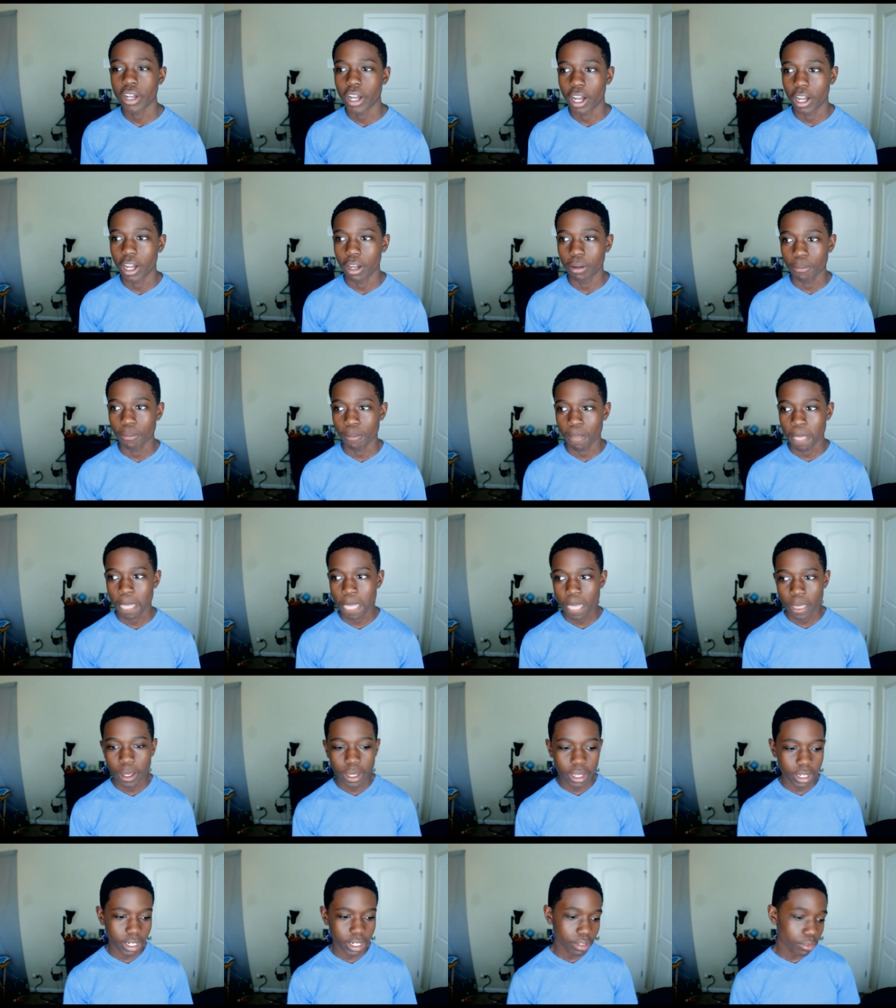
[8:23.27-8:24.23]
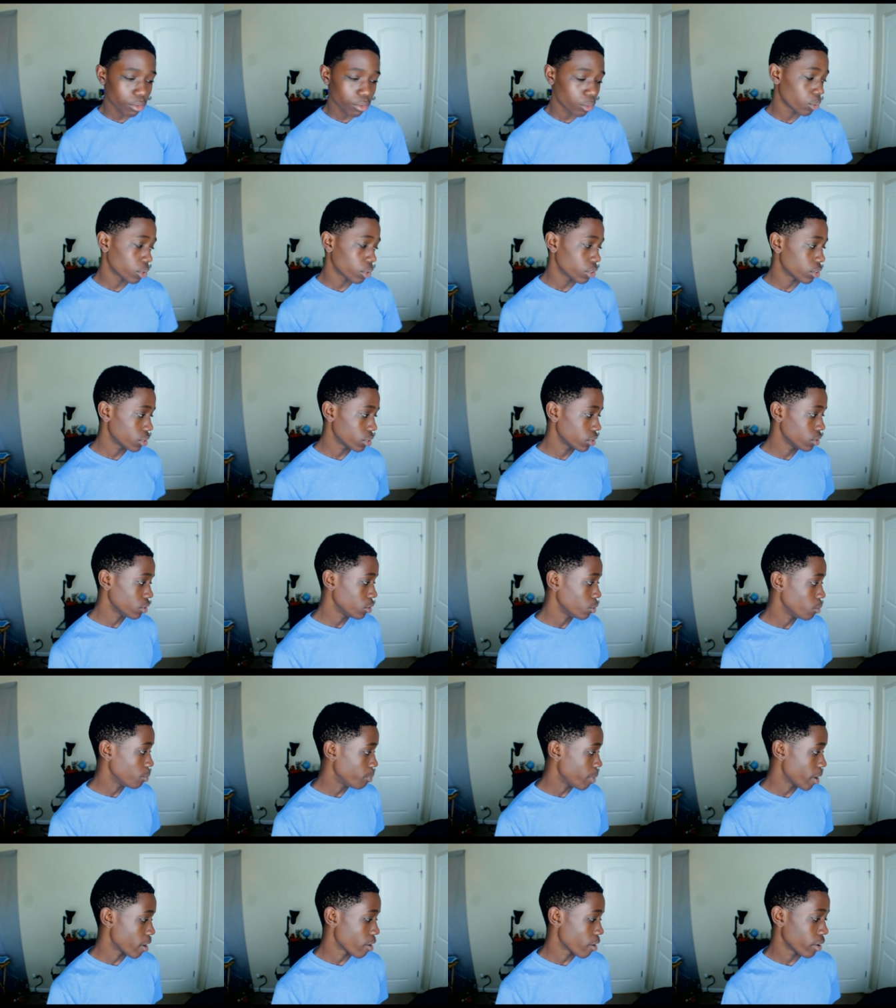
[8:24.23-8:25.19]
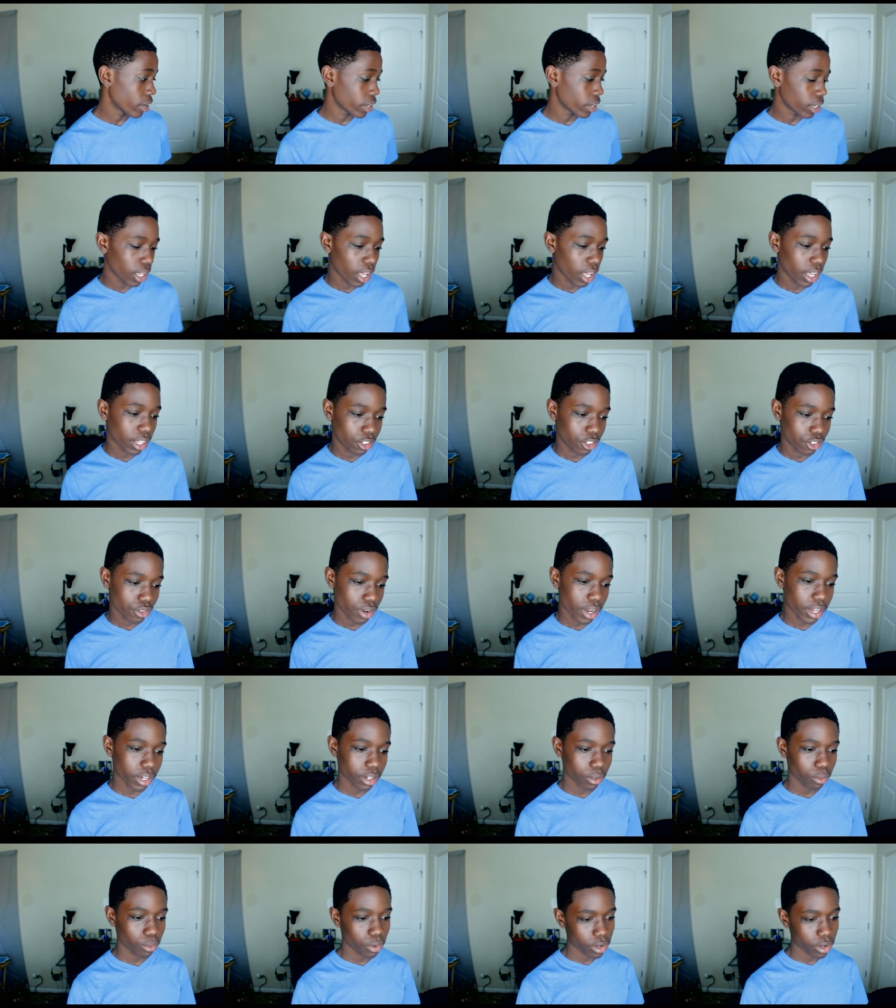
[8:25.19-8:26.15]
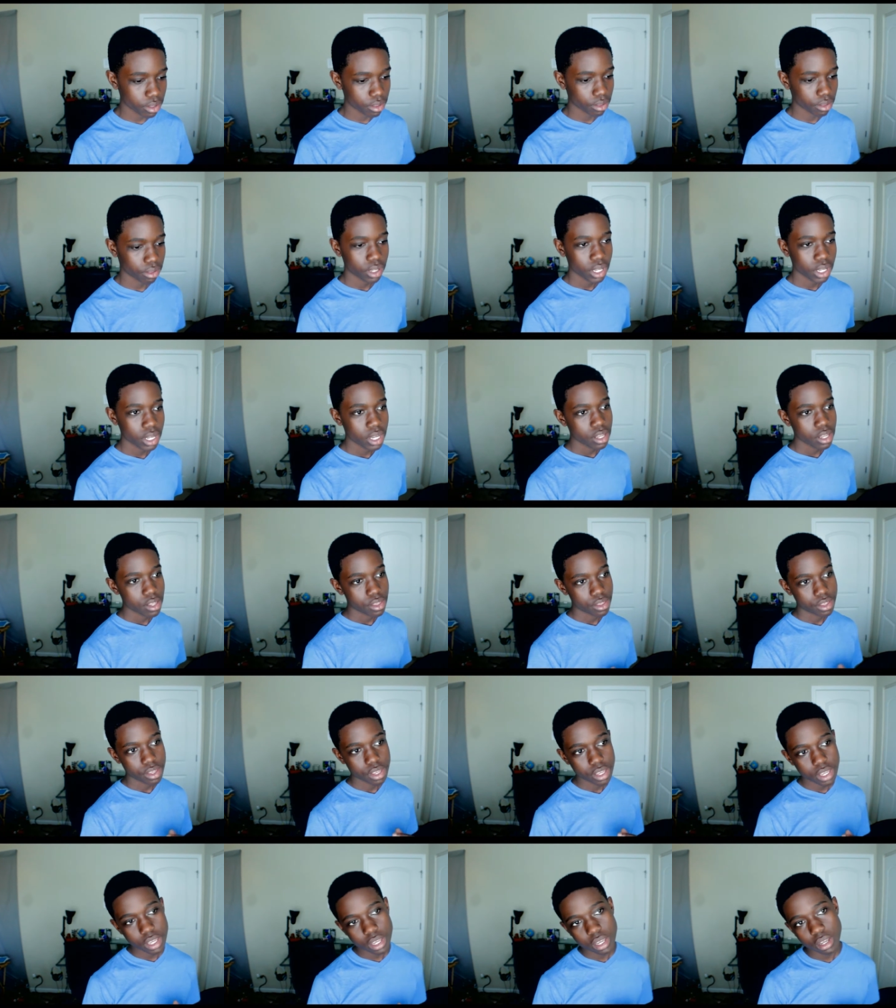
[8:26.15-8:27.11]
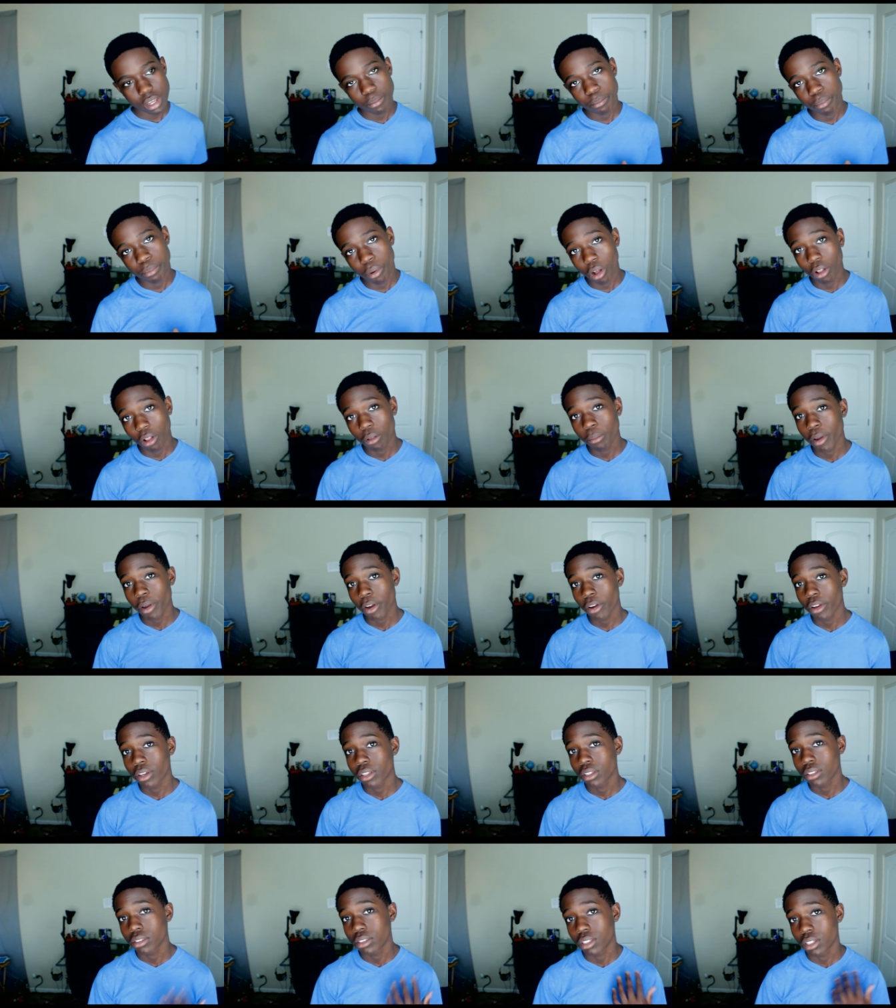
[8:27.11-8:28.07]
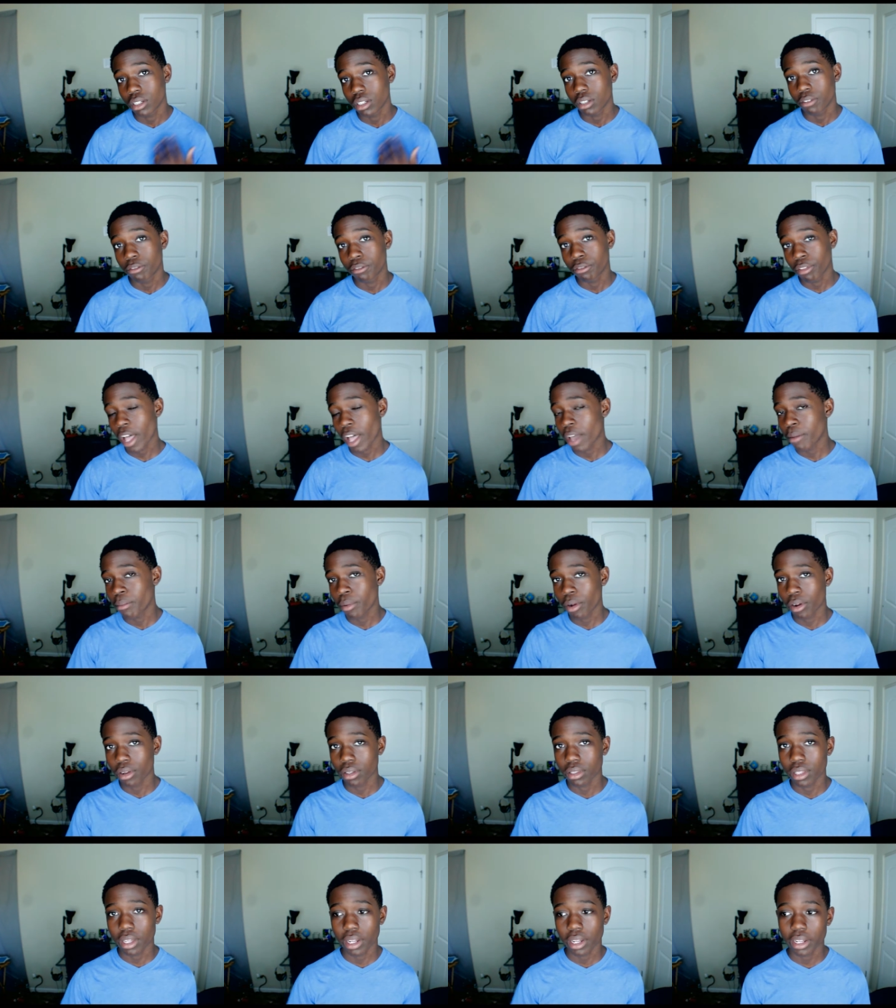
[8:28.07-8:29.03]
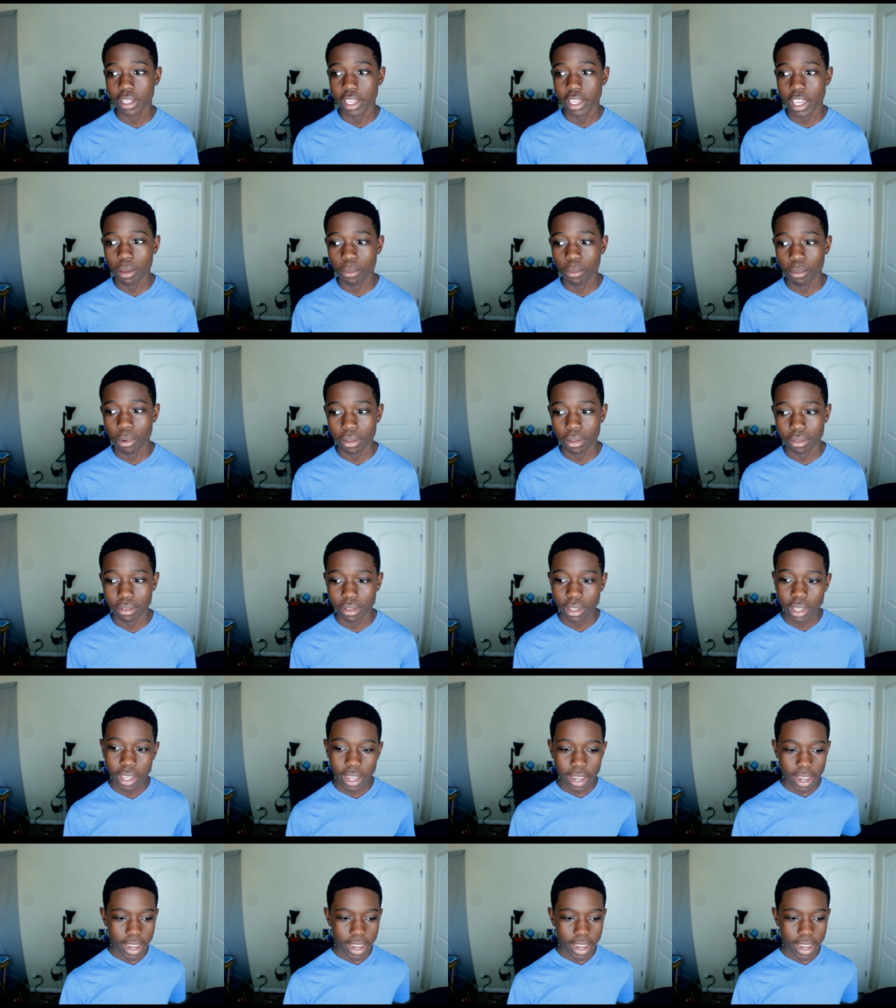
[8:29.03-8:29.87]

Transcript: And even with the new bearing, I tried it with the ball bearing, the flat bearing that it came with,